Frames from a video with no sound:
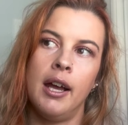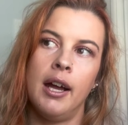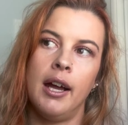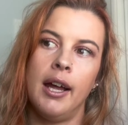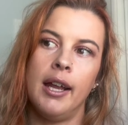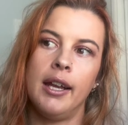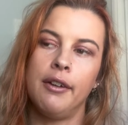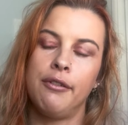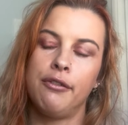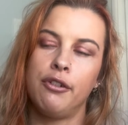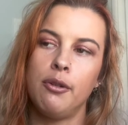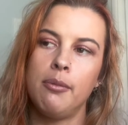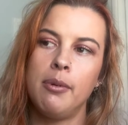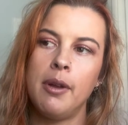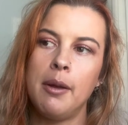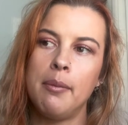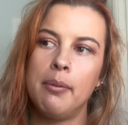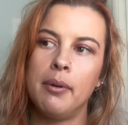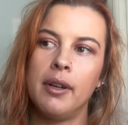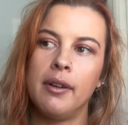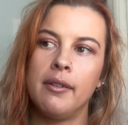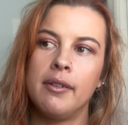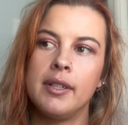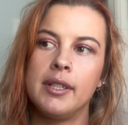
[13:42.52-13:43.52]
and a few
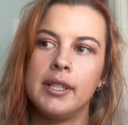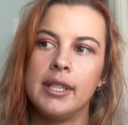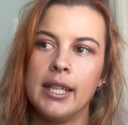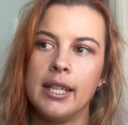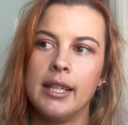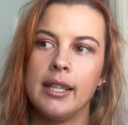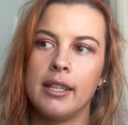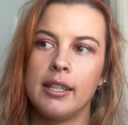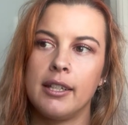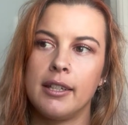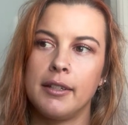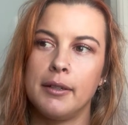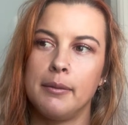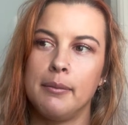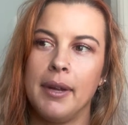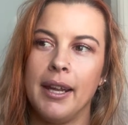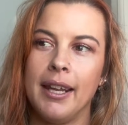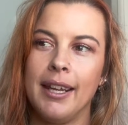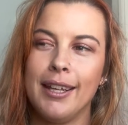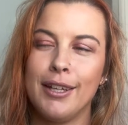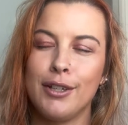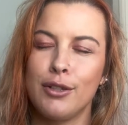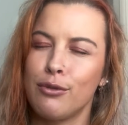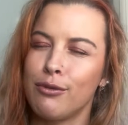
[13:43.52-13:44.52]
people have said this to
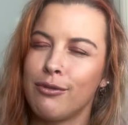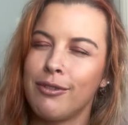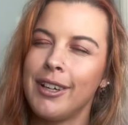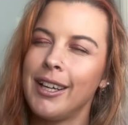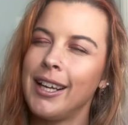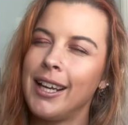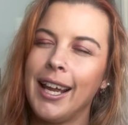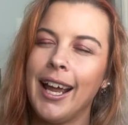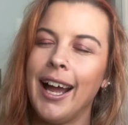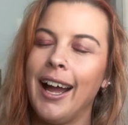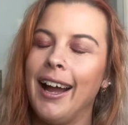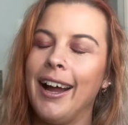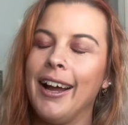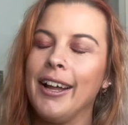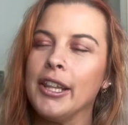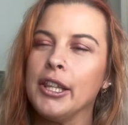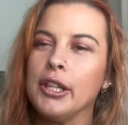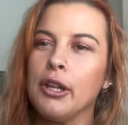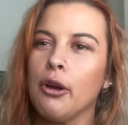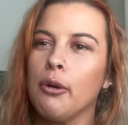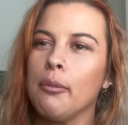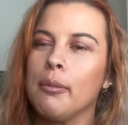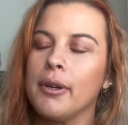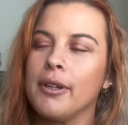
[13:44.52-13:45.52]
me, it's really hard
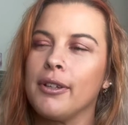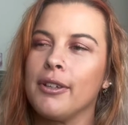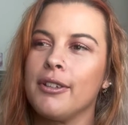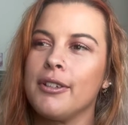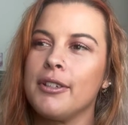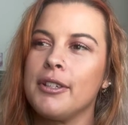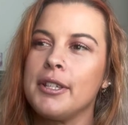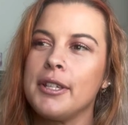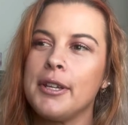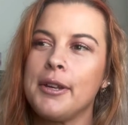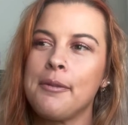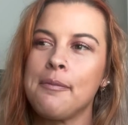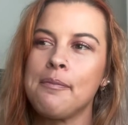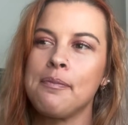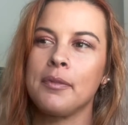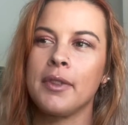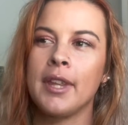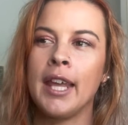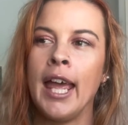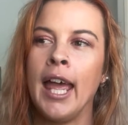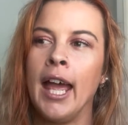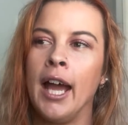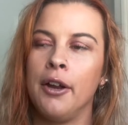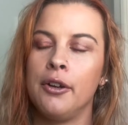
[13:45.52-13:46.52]
though, because
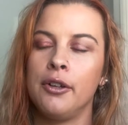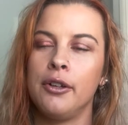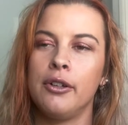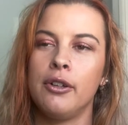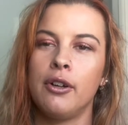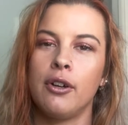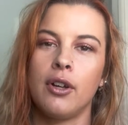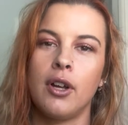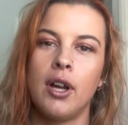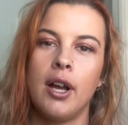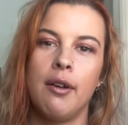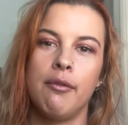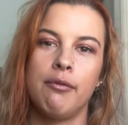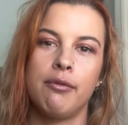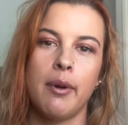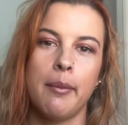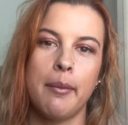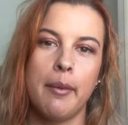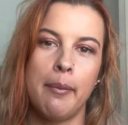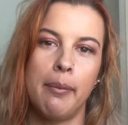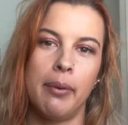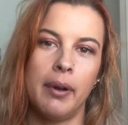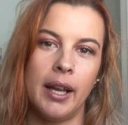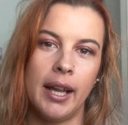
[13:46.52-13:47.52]
how do you not come
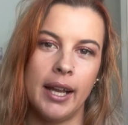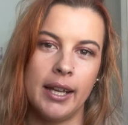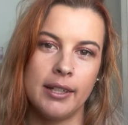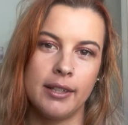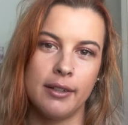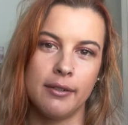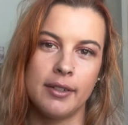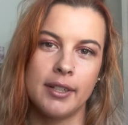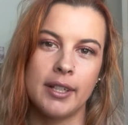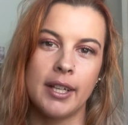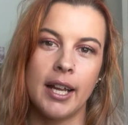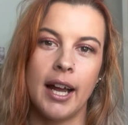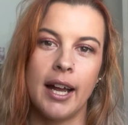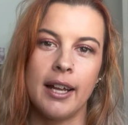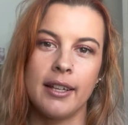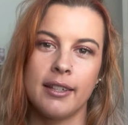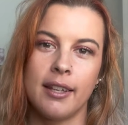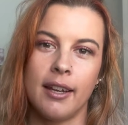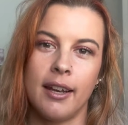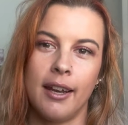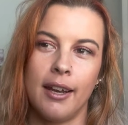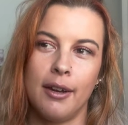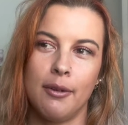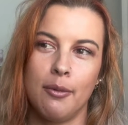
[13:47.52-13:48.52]
from a place of
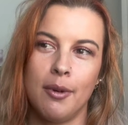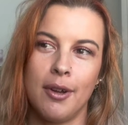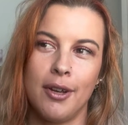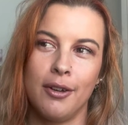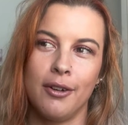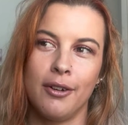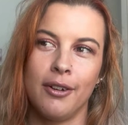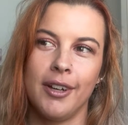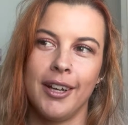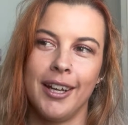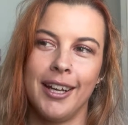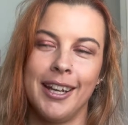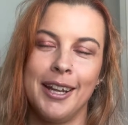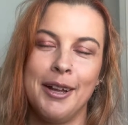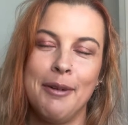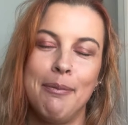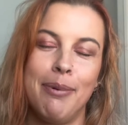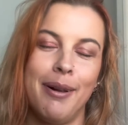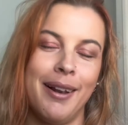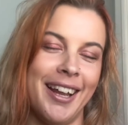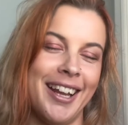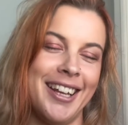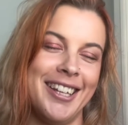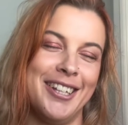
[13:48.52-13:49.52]
scarcity when you're in a
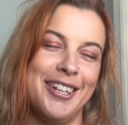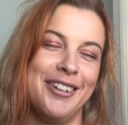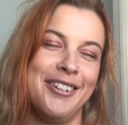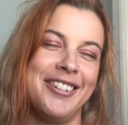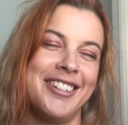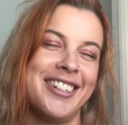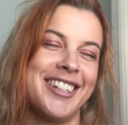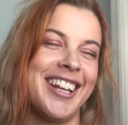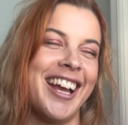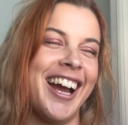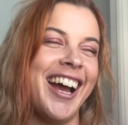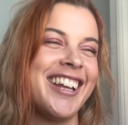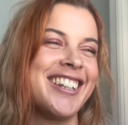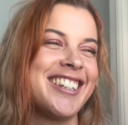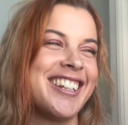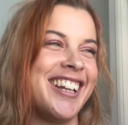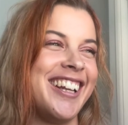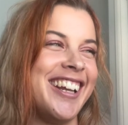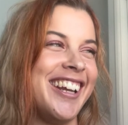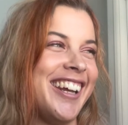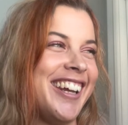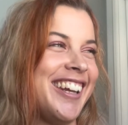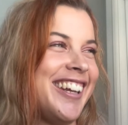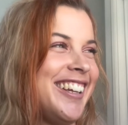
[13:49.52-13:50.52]
place of
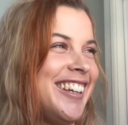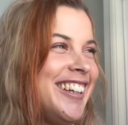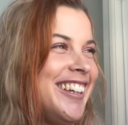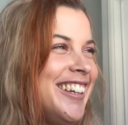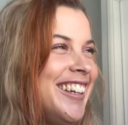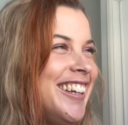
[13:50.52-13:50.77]
scarcity?